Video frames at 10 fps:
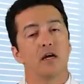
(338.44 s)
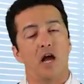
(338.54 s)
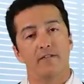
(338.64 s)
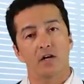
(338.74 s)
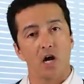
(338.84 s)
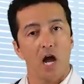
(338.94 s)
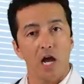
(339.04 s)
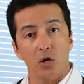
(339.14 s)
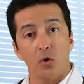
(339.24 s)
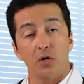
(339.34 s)

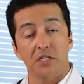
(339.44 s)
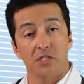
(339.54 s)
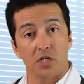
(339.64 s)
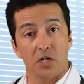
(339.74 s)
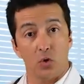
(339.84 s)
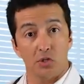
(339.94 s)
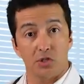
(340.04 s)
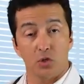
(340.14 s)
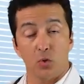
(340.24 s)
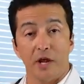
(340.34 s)
Avocado is
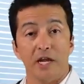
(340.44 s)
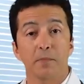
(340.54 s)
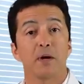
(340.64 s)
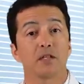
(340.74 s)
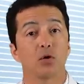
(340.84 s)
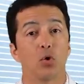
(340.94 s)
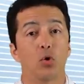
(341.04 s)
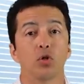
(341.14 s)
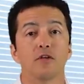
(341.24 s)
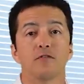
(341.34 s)
also great, but the
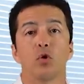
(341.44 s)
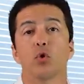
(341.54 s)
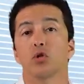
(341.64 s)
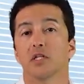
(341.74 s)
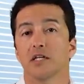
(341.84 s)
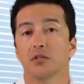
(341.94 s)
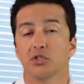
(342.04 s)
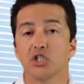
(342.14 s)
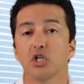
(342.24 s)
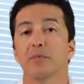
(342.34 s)
olive oil
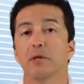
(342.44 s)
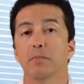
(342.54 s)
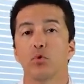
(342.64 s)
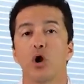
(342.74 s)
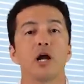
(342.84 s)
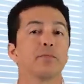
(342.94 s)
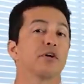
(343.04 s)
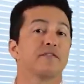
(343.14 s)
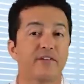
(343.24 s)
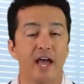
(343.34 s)
should be
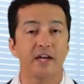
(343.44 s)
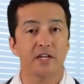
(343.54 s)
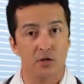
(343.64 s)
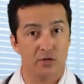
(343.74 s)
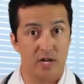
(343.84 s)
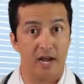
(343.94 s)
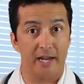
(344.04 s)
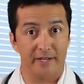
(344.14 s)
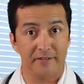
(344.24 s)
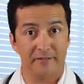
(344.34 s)
primary fat in your diet.